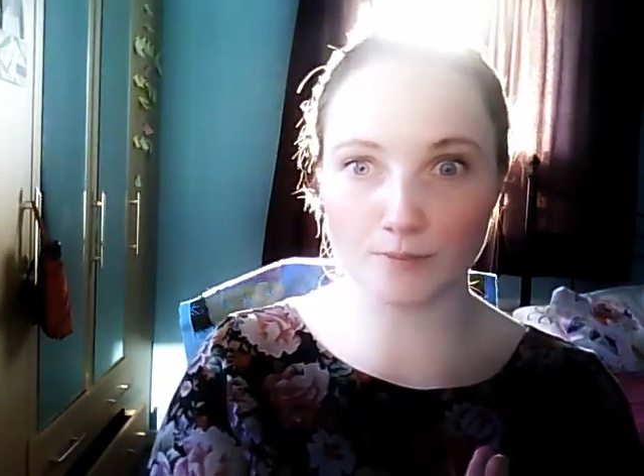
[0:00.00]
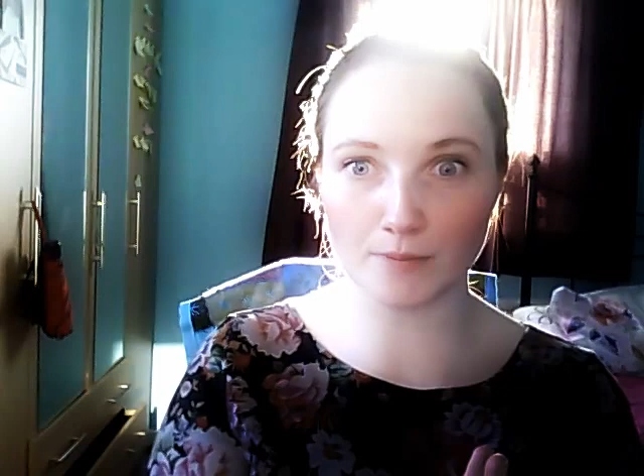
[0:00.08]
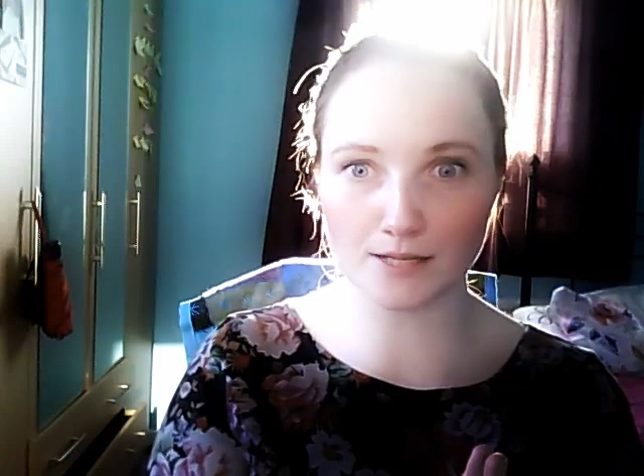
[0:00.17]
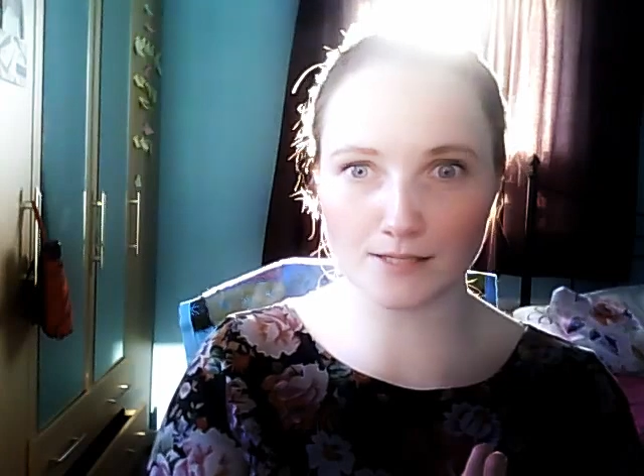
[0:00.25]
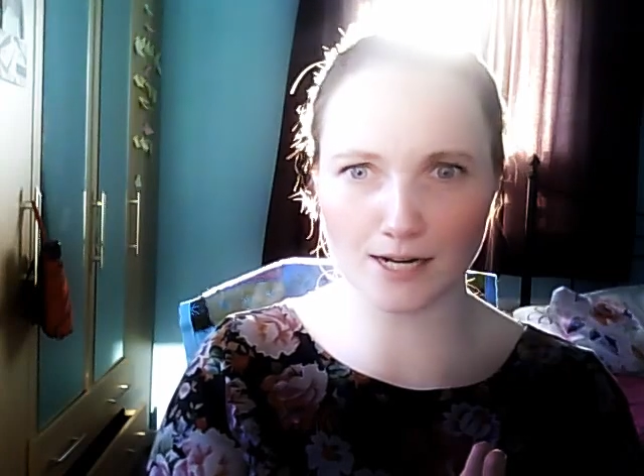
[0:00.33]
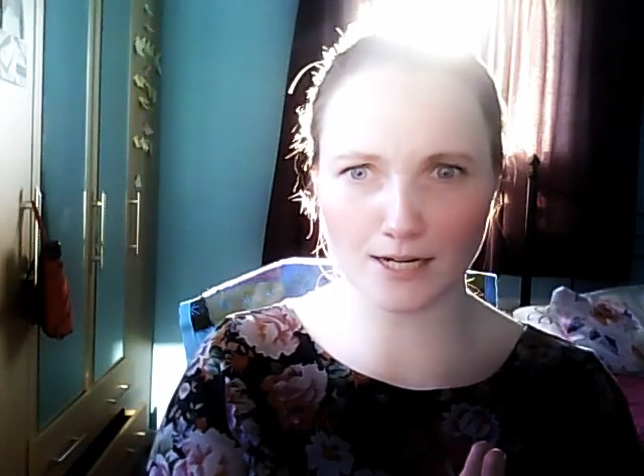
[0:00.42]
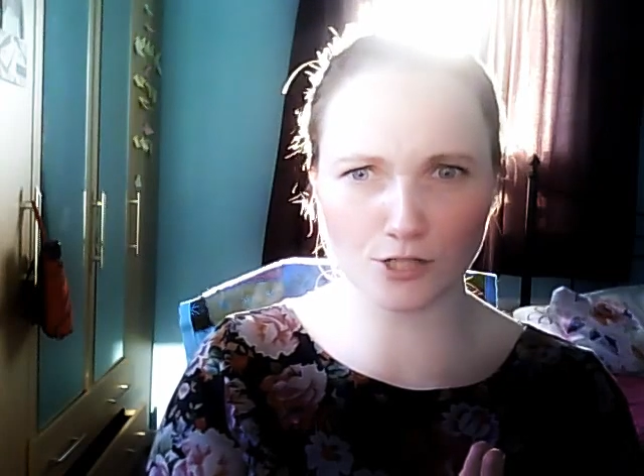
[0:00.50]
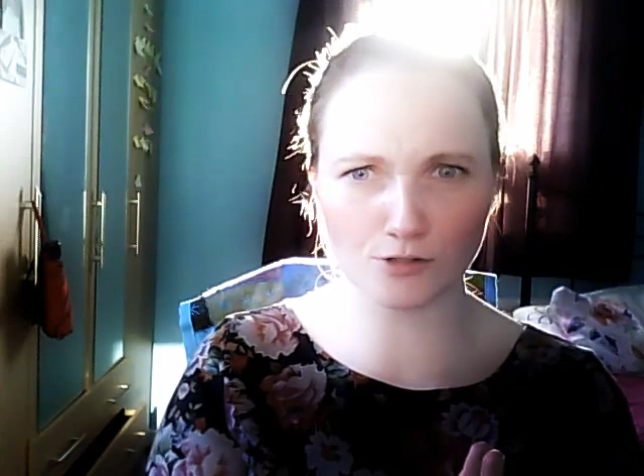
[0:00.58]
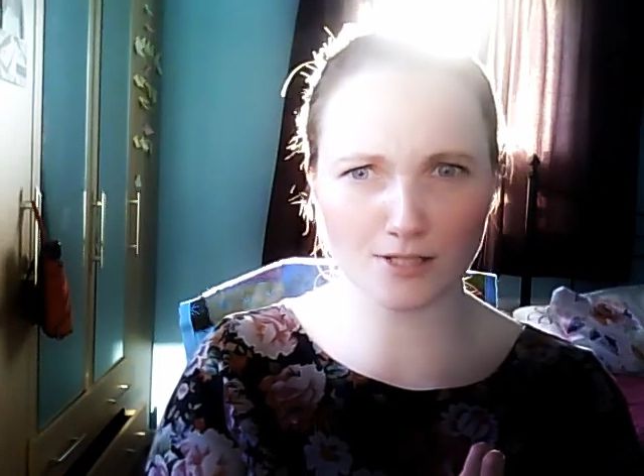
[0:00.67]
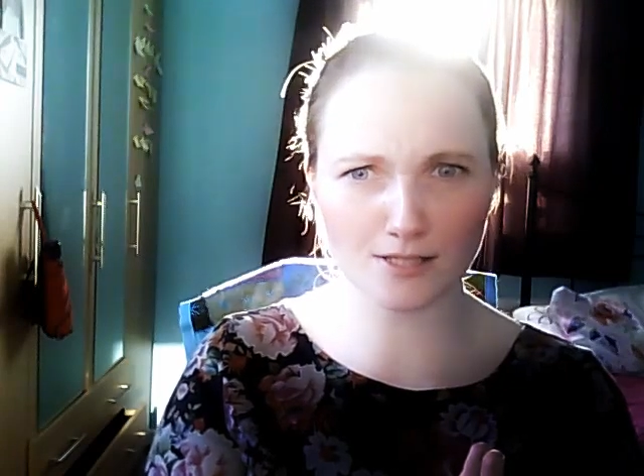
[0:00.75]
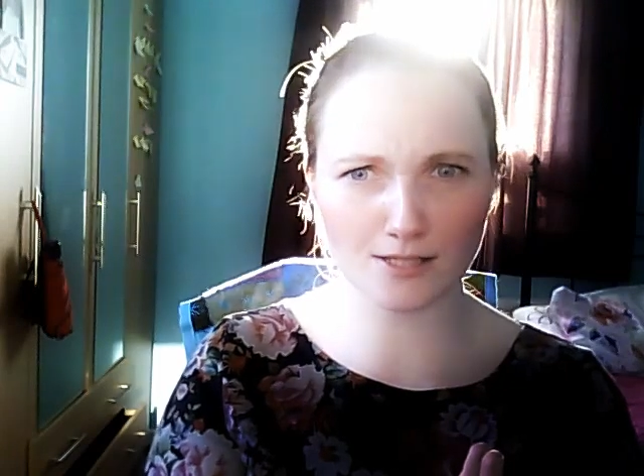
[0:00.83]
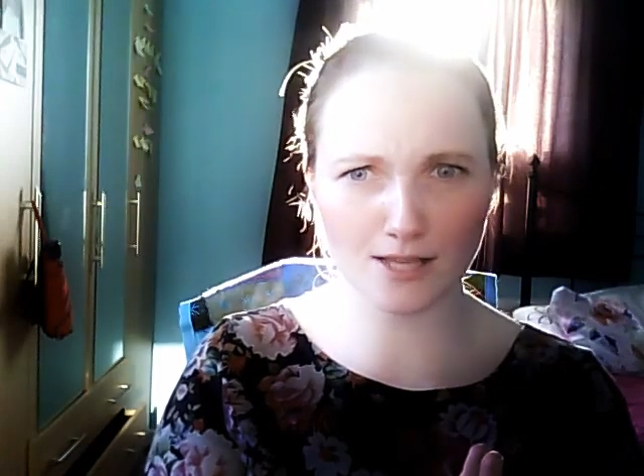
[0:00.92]
Best
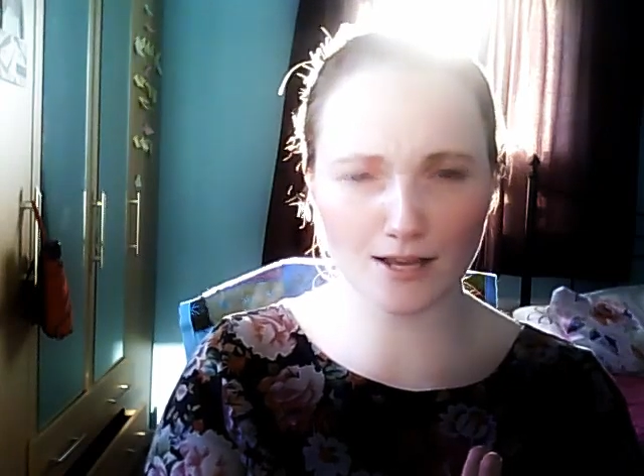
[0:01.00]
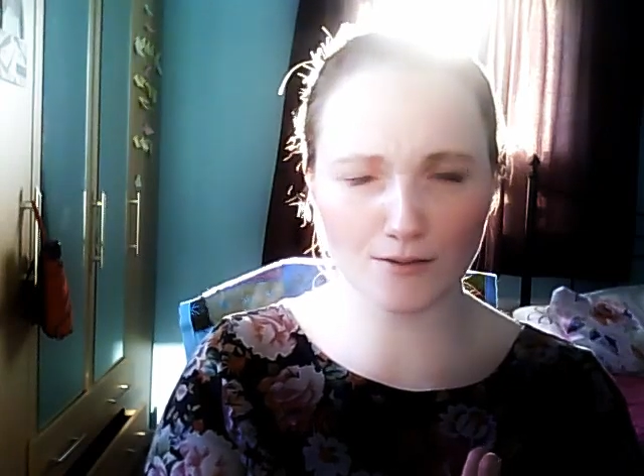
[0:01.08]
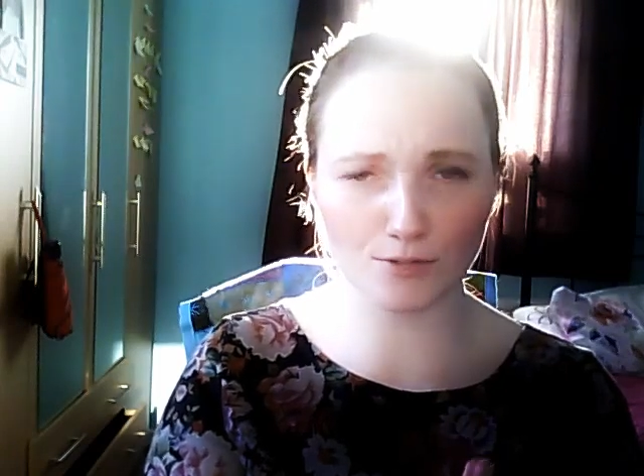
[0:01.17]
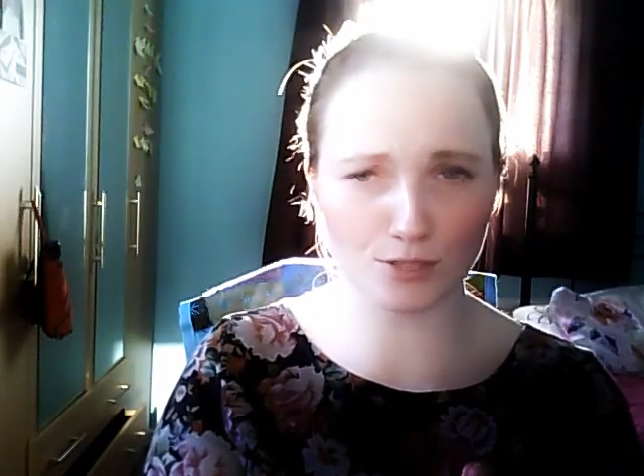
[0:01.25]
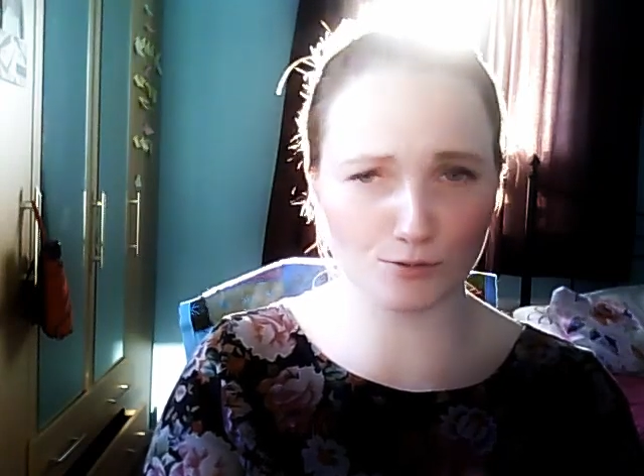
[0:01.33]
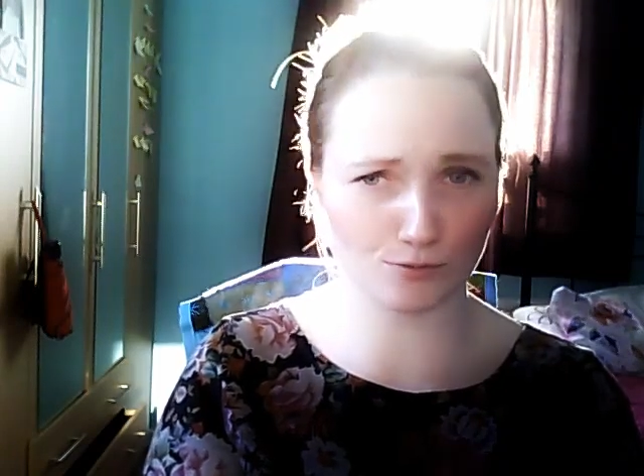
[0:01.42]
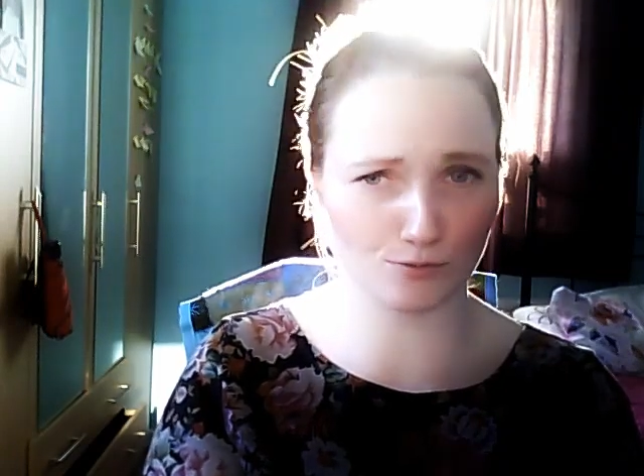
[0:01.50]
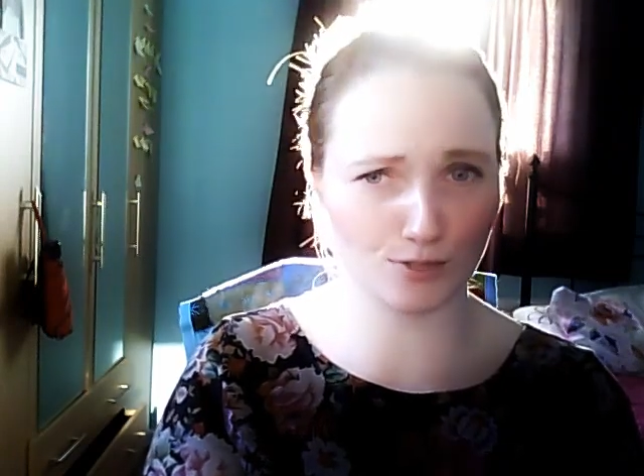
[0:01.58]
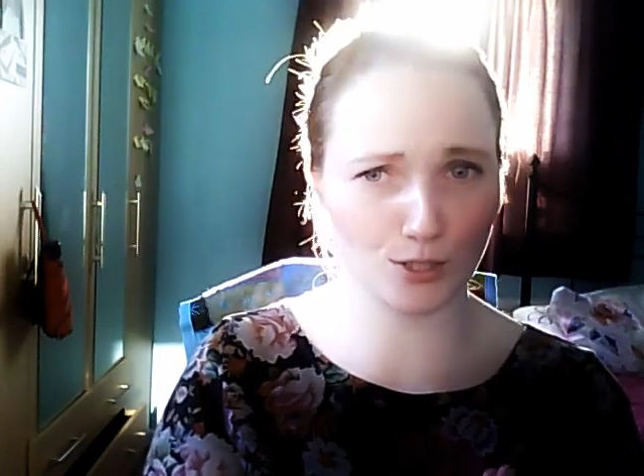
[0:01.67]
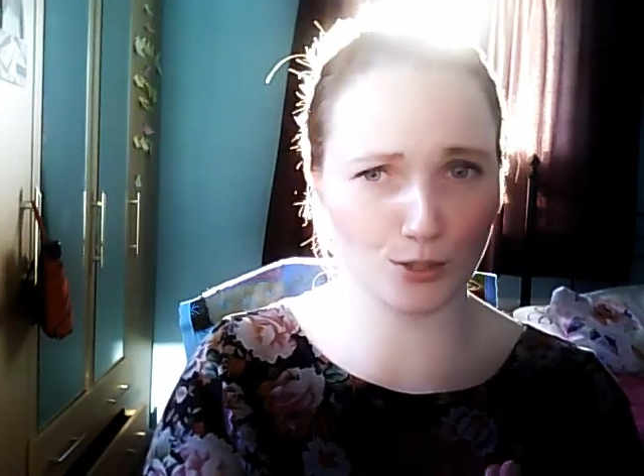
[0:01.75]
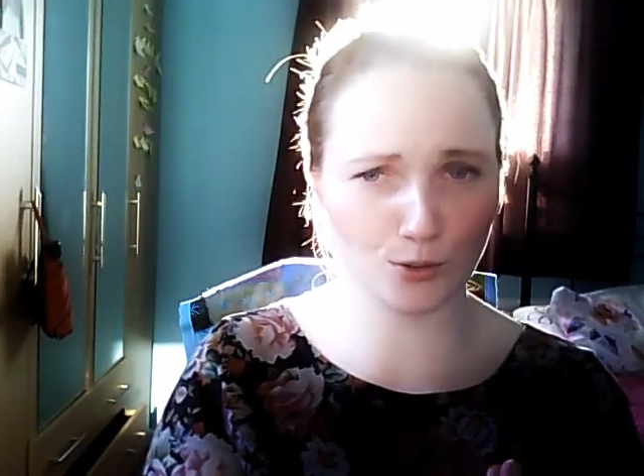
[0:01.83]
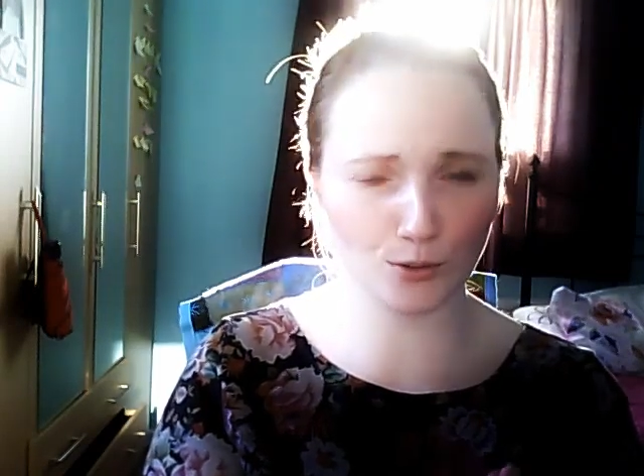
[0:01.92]
Actress there, which was
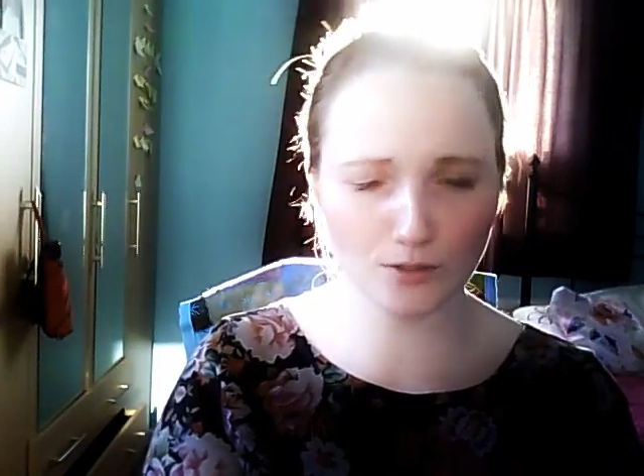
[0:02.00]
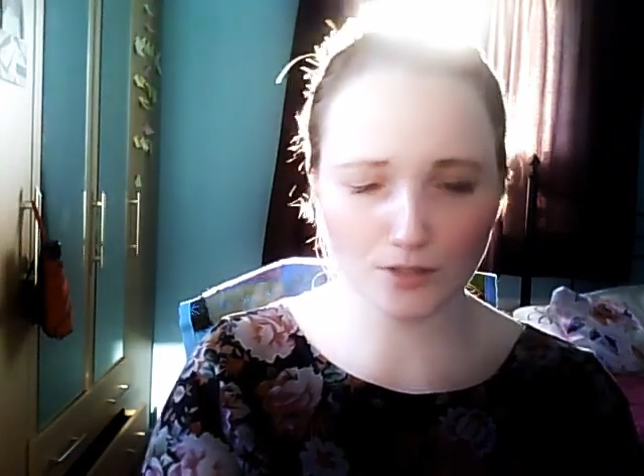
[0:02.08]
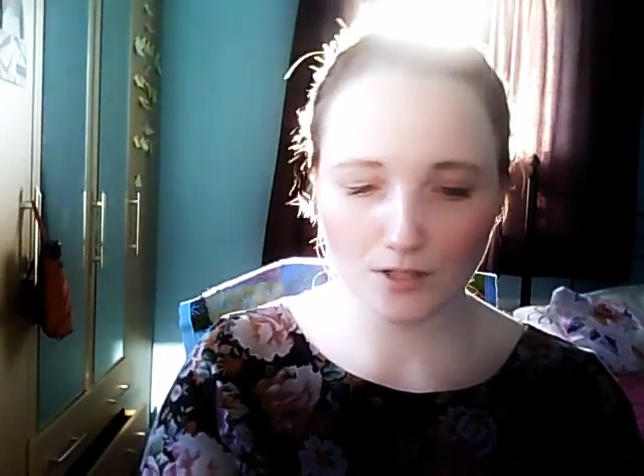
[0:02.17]
really cool.